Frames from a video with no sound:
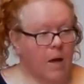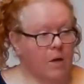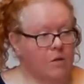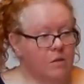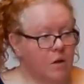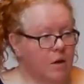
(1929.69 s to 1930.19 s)

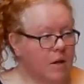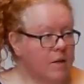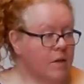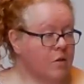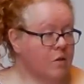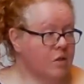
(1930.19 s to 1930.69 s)
Our
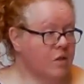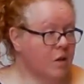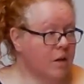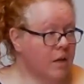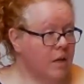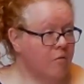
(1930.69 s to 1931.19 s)

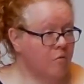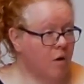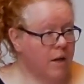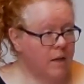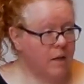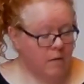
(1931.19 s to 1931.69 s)
society
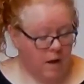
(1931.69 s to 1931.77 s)
rightly